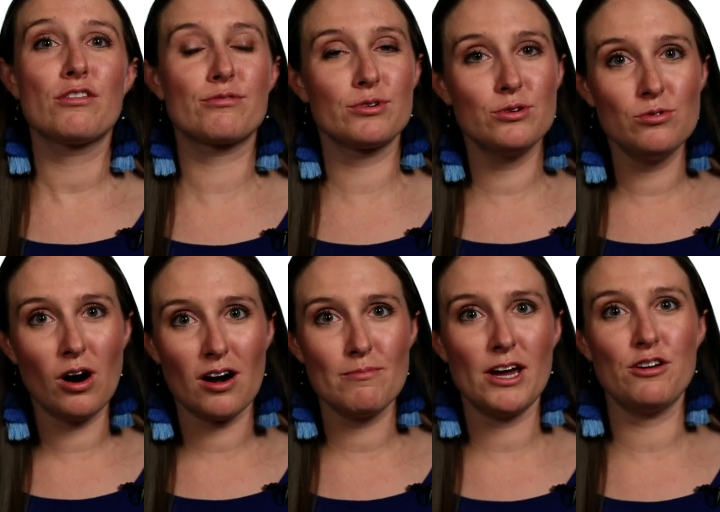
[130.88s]
through
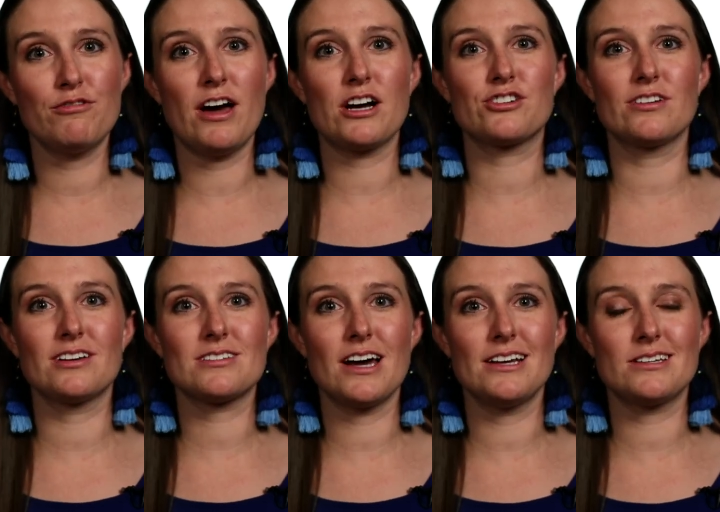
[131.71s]
our
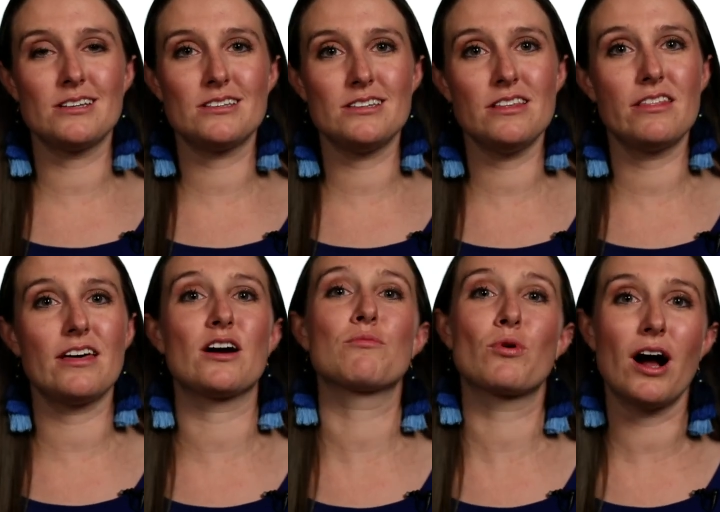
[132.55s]
manufacturing site to see
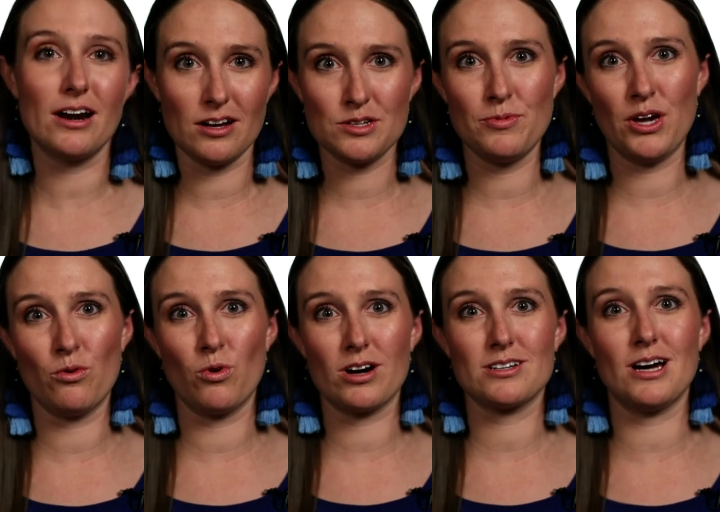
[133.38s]
their product
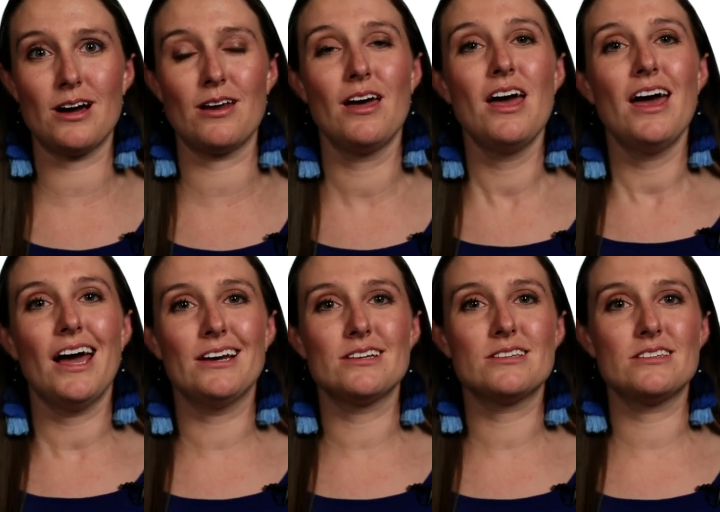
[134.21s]
being worked on
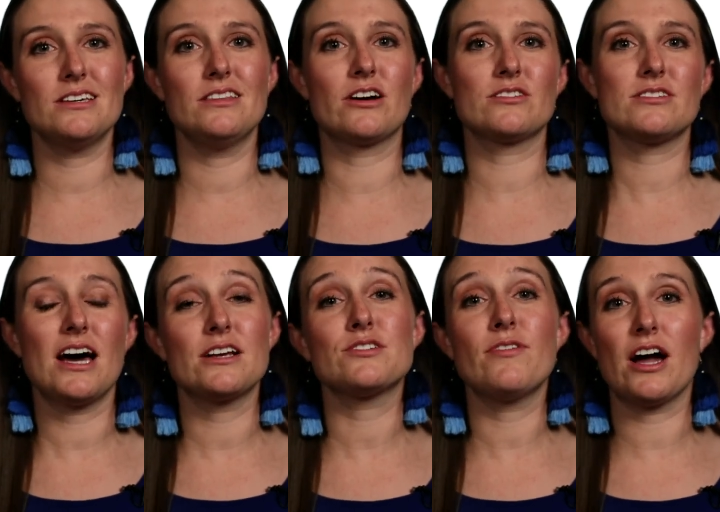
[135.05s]
and to see their
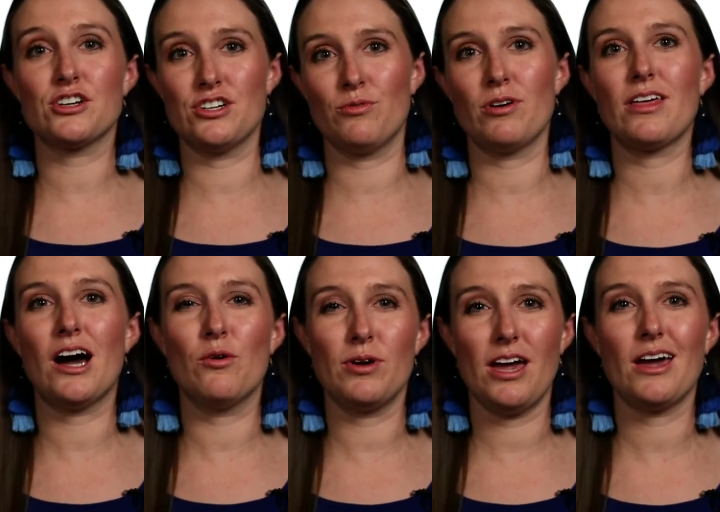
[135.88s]
satisfaction with
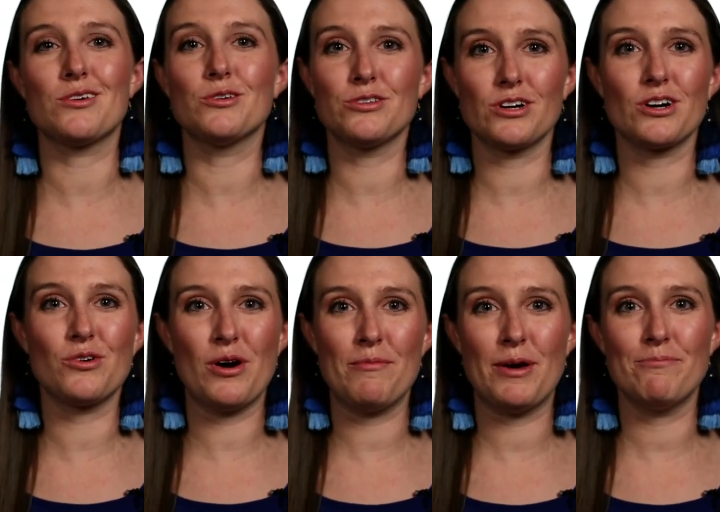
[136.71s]
how we handled their
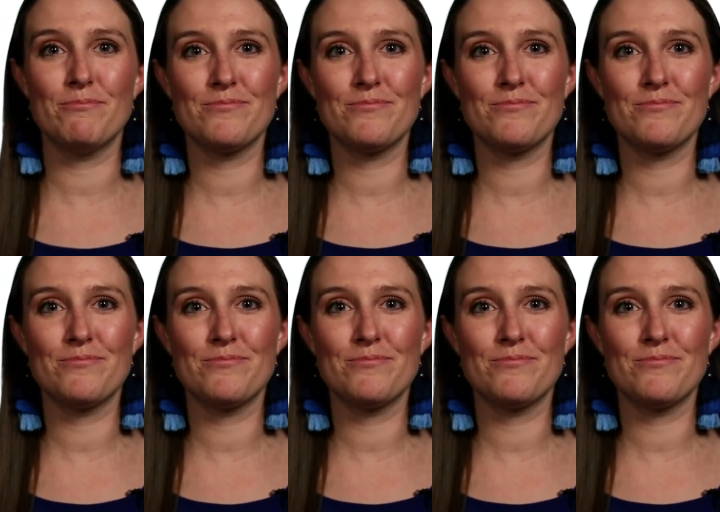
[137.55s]
equipment.